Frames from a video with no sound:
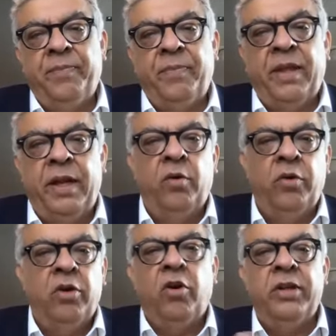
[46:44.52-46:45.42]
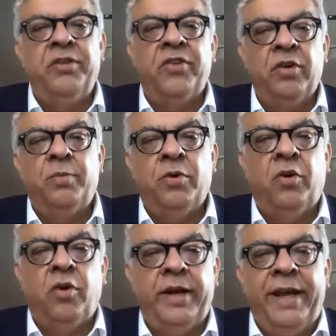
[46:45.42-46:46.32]
And I know you're not in Singapore on
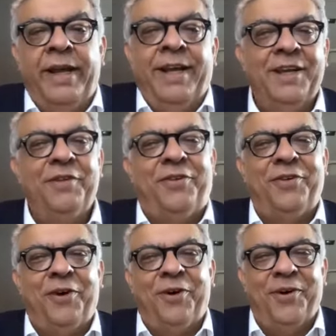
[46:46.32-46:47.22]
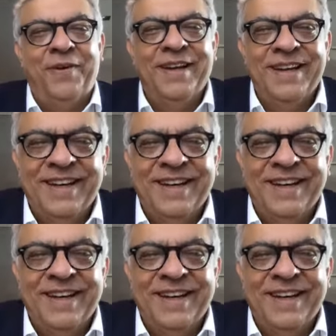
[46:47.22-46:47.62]
holiday. So,